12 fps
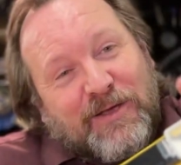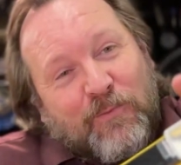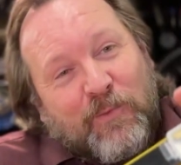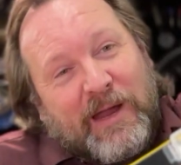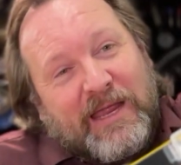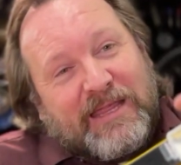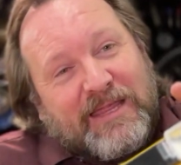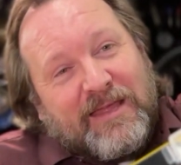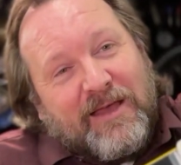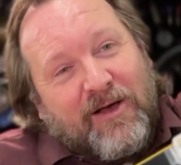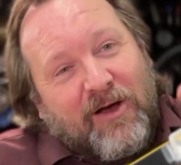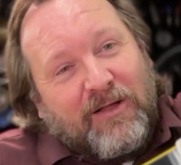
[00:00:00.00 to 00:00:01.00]
with
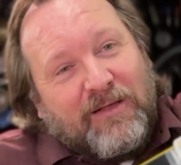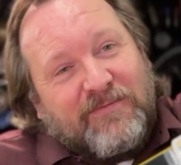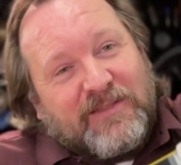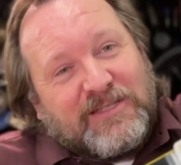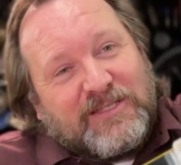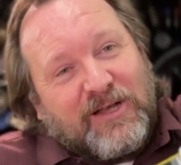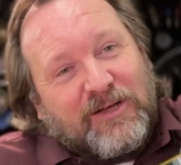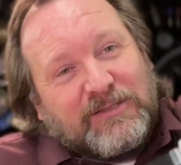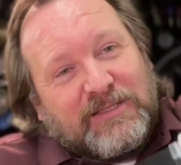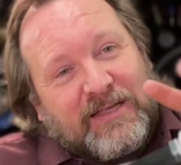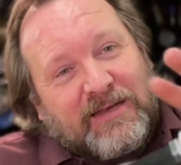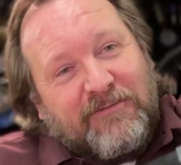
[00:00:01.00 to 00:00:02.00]
all of the
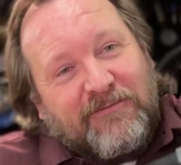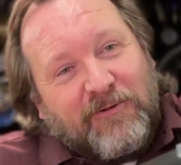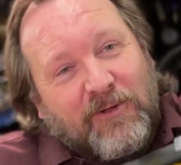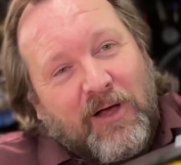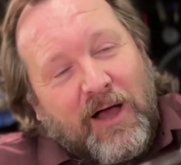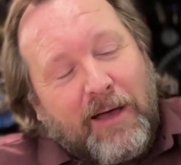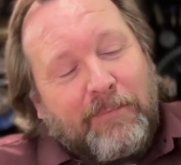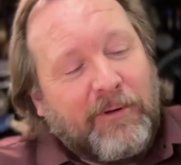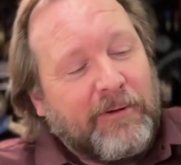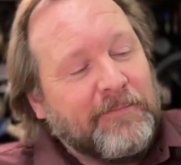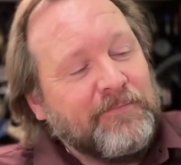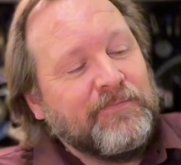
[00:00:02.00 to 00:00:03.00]
salt in a full
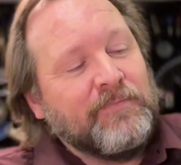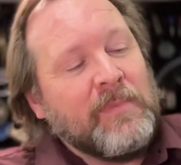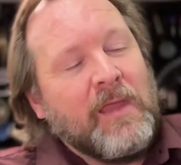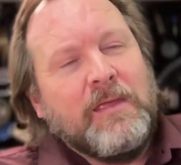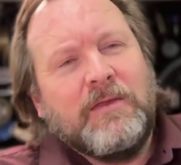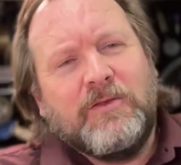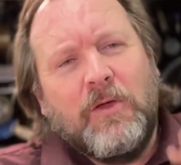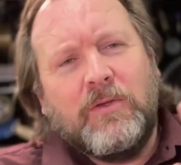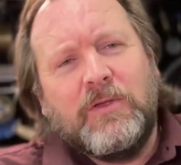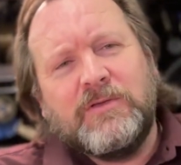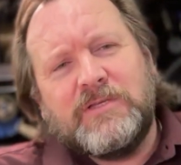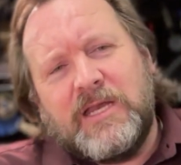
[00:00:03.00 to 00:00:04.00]
hopper. Don't
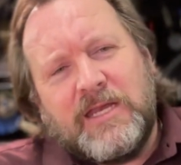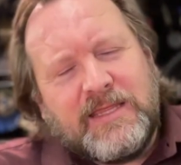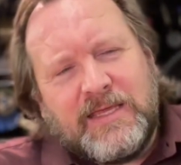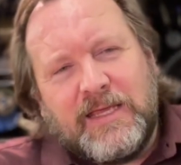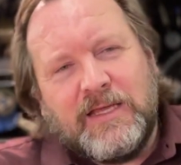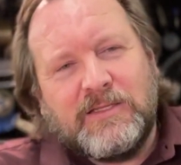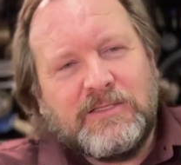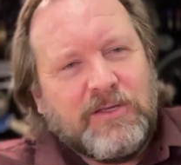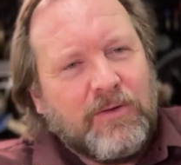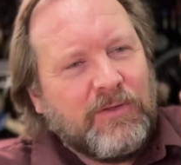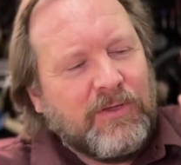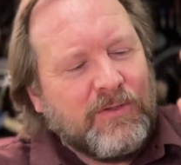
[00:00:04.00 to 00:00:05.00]
use anything else.
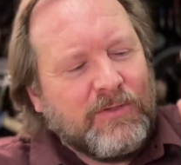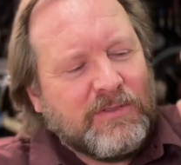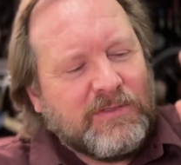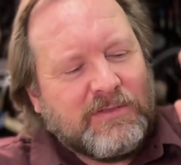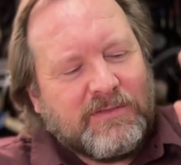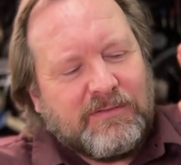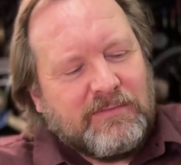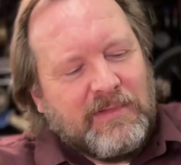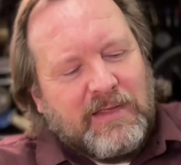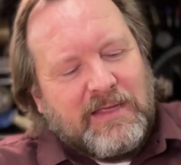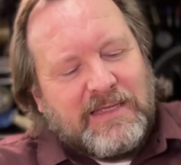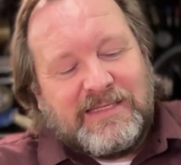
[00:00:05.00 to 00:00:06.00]
Don't use
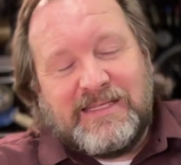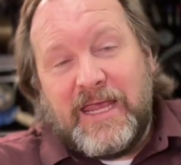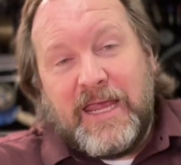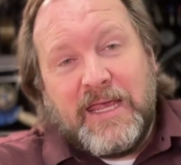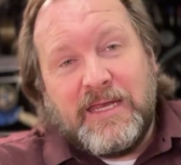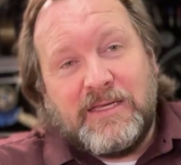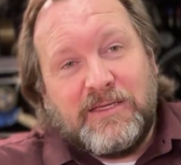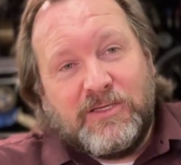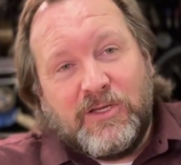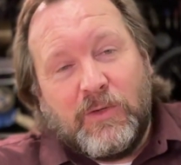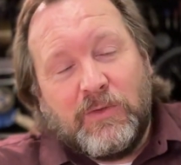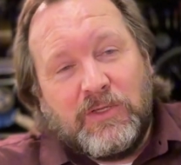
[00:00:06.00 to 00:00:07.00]
sand.
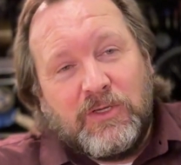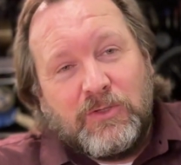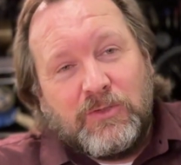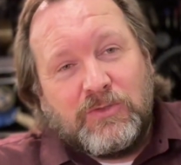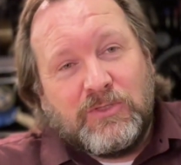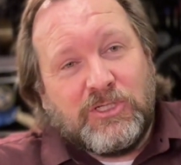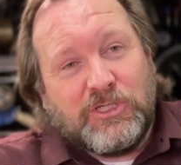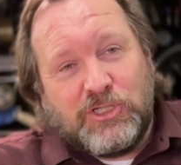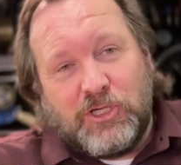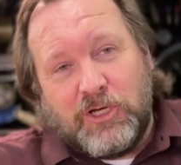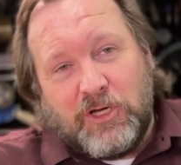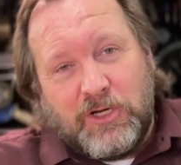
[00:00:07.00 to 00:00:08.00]
Don't use
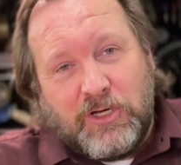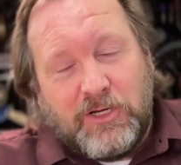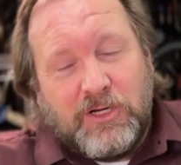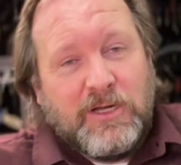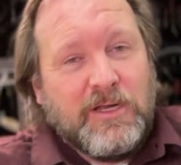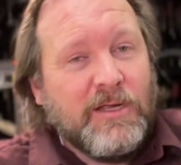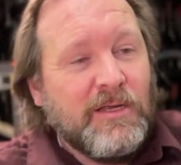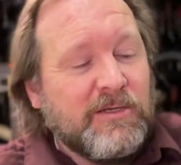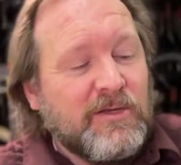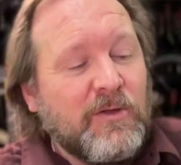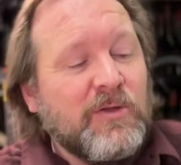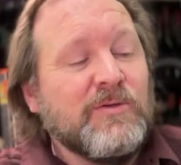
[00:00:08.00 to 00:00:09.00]
sugar.
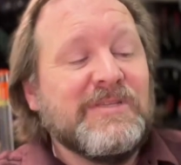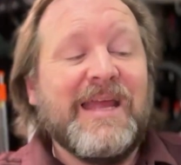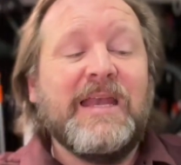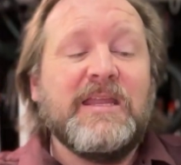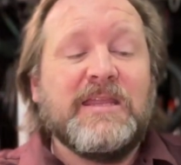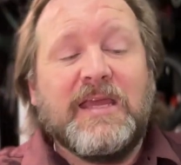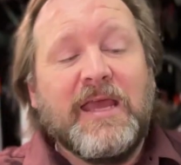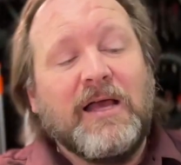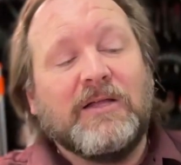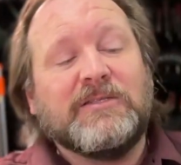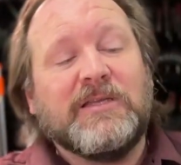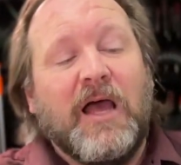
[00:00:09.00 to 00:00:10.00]
Don't use anything
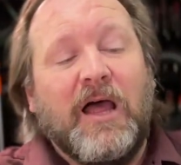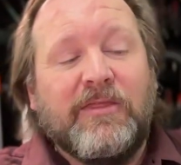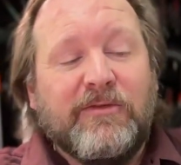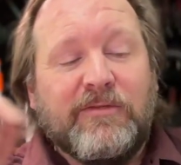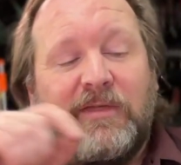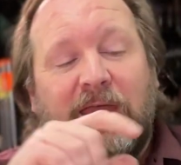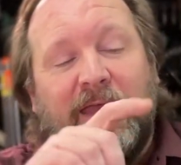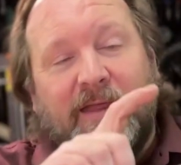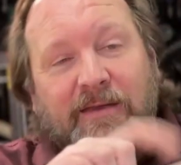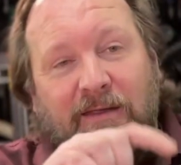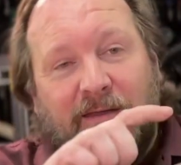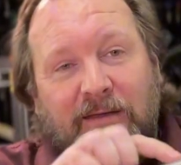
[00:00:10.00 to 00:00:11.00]
else other
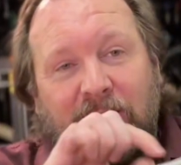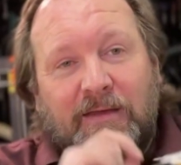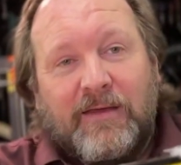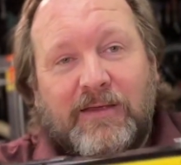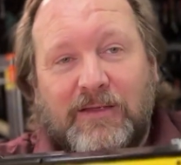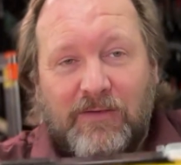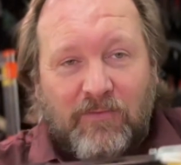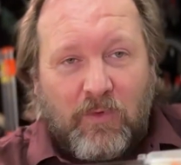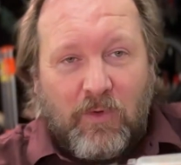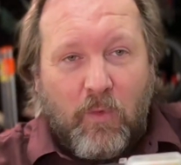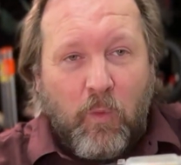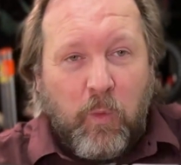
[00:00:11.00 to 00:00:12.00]
than
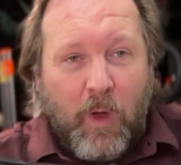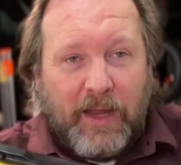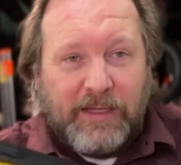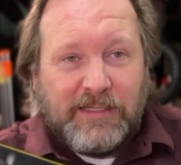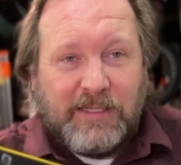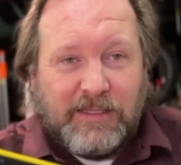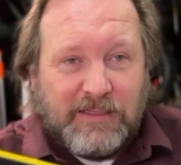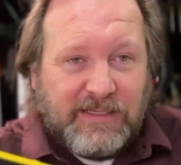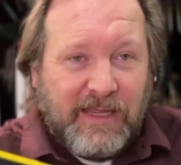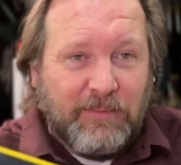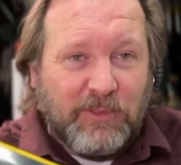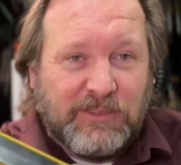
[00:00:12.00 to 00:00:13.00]
white
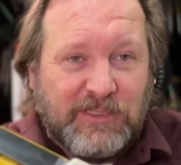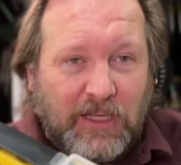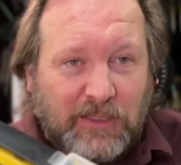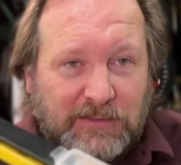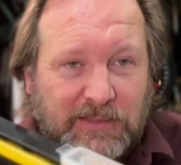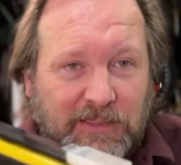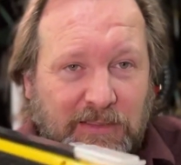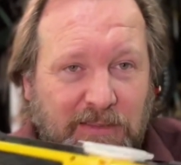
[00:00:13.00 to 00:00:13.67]
table salt.